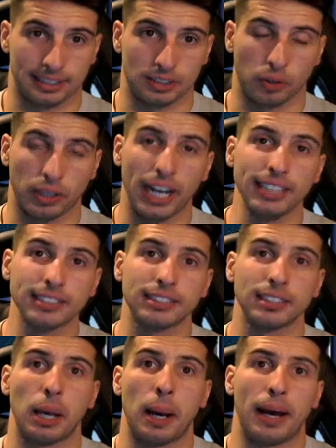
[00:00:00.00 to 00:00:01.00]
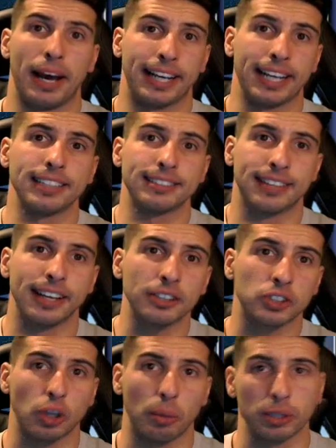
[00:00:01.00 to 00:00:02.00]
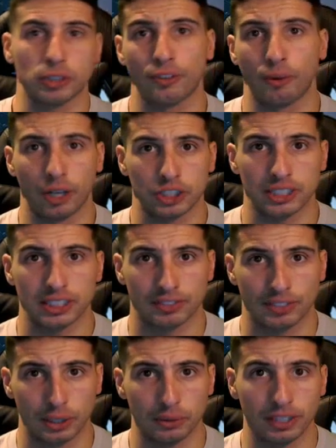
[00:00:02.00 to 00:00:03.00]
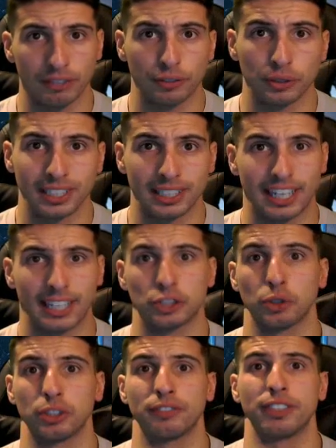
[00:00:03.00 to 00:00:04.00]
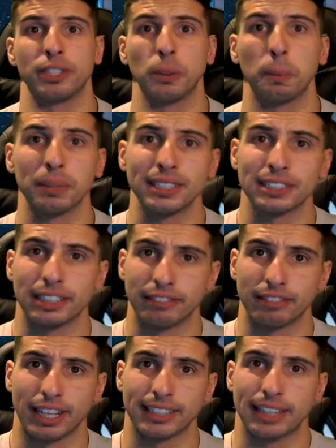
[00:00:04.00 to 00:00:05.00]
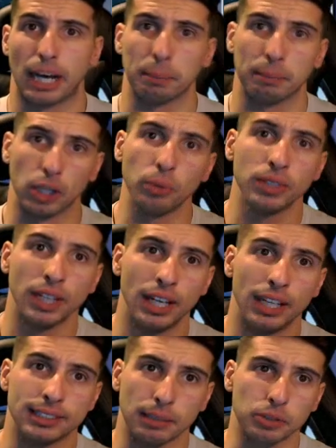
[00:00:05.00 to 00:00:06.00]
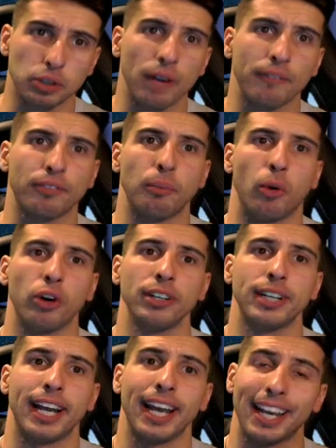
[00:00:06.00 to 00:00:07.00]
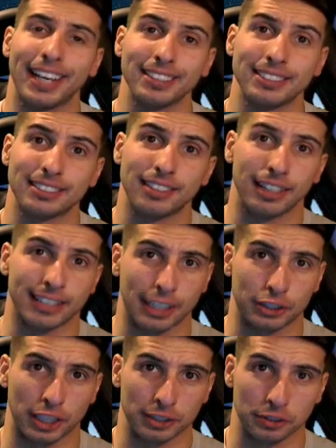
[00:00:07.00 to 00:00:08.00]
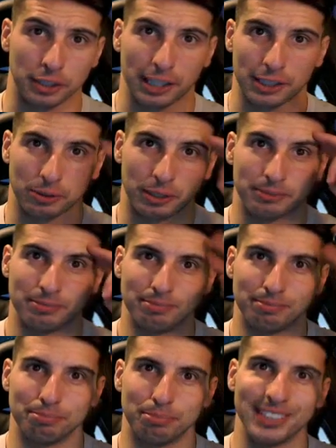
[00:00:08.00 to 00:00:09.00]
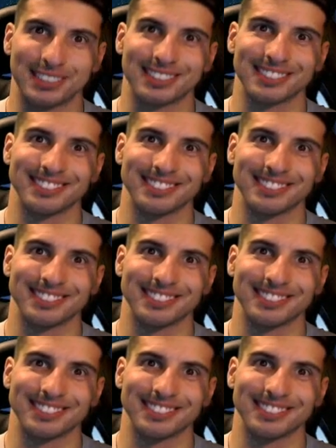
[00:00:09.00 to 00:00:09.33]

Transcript: So guys, Again, thank you so much for watching this video. If you did enjoy the video, please leave a like down below. Subscribe for more, and I'll catch you guys on the next one. Peace.